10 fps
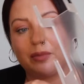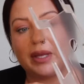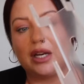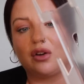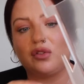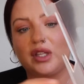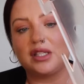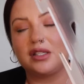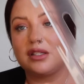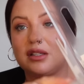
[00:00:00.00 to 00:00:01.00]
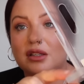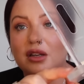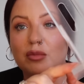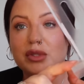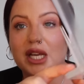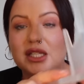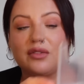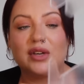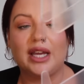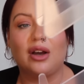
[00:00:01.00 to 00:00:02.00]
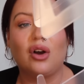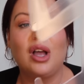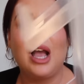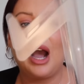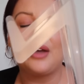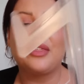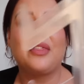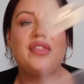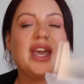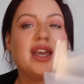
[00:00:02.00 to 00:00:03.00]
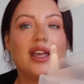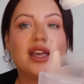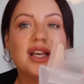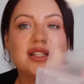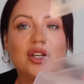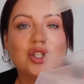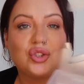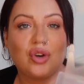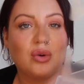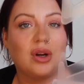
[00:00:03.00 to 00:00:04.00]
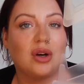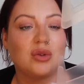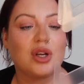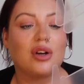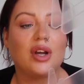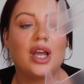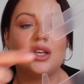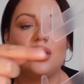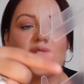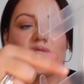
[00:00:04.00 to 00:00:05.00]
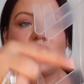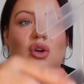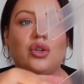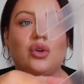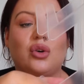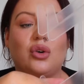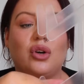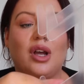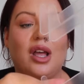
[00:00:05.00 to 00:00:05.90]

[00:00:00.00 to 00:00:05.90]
to peel off this like protective layer. I think it's a controller holder and you like slot your